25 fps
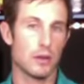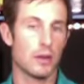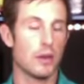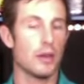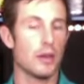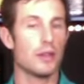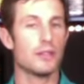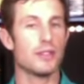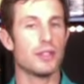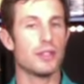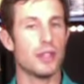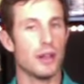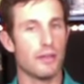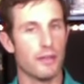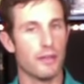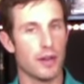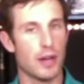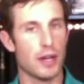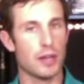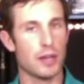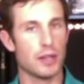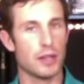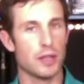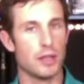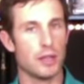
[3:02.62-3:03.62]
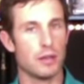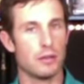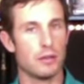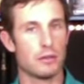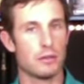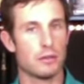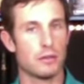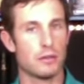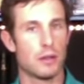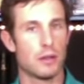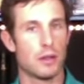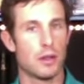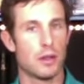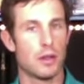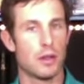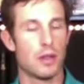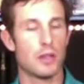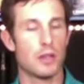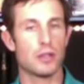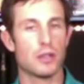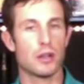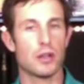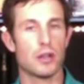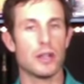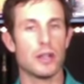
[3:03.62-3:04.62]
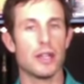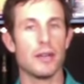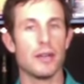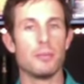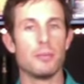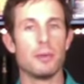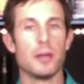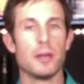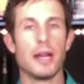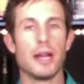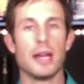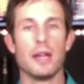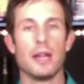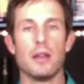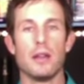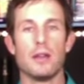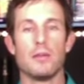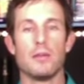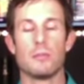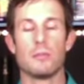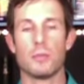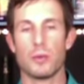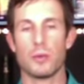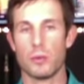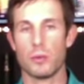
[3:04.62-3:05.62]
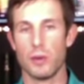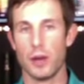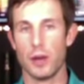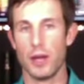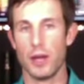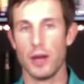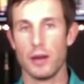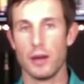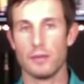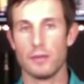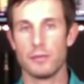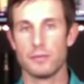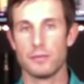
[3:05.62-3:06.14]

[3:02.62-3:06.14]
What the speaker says: instead of vodka, it's called a Bloody Maria.